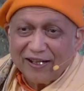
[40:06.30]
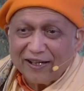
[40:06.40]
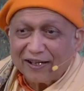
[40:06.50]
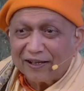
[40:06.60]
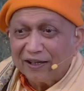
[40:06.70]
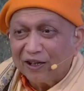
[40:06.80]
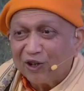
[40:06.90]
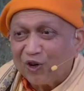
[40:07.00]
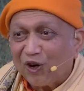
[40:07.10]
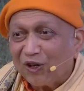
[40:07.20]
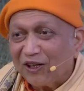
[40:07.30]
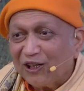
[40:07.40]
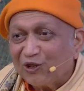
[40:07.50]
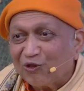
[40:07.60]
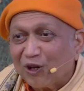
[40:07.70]
idea
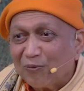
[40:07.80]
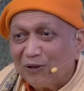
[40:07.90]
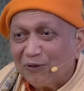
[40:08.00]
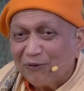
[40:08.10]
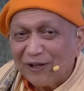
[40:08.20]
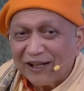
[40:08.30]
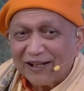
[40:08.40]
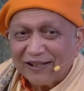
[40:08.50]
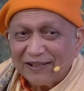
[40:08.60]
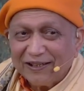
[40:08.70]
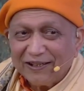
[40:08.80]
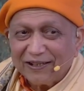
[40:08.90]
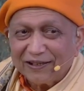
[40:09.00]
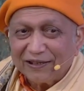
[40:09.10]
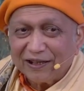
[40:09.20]
taught in Swami
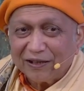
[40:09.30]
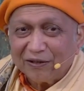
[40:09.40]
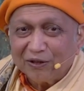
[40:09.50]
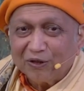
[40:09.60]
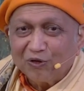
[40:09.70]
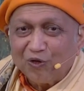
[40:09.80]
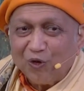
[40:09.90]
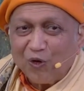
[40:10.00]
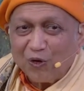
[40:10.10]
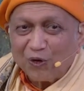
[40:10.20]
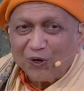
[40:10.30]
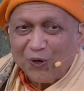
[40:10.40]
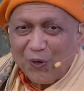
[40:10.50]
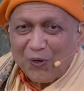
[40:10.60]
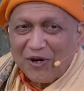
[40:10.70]
Vivekananda that
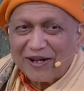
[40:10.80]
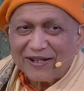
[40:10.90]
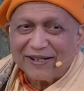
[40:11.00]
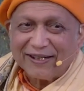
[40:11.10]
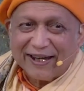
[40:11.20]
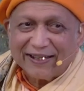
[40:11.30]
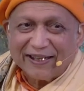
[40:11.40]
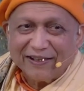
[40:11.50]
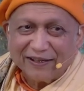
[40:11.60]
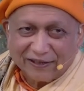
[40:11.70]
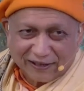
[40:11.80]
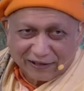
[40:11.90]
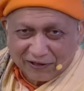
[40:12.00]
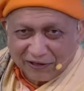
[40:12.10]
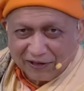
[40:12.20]
for yoga
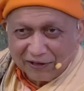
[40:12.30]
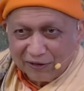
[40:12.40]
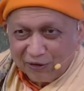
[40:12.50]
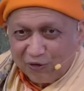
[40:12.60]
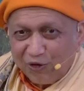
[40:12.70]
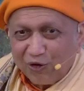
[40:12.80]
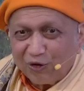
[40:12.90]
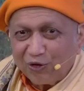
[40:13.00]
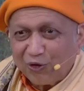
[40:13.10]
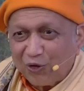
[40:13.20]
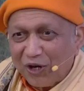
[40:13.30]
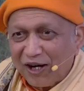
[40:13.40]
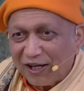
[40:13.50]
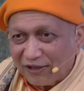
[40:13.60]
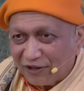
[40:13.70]
analysis, for
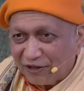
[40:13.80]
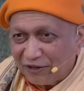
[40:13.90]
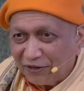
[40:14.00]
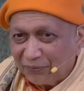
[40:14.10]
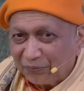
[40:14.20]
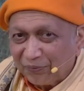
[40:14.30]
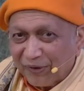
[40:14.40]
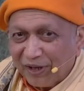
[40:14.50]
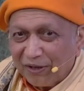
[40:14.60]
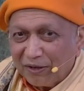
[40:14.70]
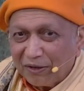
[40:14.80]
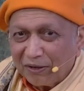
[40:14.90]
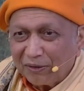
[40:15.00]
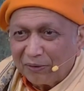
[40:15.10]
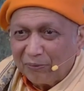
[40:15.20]
yogas
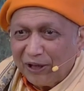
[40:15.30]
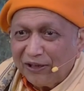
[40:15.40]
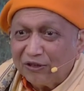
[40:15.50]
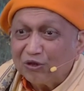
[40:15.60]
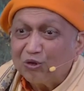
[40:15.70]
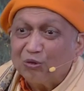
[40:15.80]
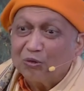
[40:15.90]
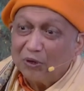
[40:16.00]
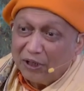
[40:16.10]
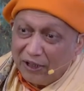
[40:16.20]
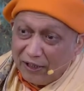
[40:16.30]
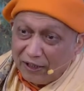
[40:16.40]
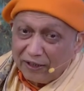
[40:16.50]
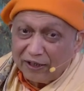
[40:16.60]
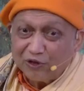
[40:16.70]
uh, means
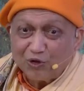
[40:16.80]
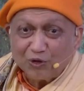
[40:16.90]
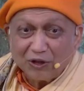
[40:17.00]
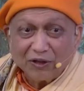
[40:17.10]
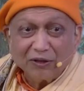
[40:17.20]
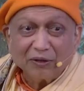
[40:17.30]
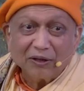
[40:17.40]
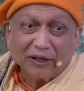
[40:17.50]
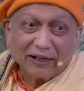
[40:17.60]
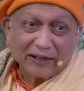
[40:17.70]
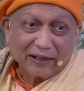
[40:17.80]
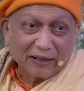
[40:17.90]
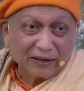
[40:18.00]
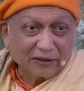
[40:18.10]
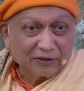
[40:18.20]
intellectual
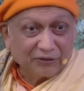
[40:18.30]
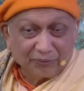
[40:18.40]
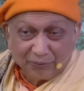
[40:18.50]
uh,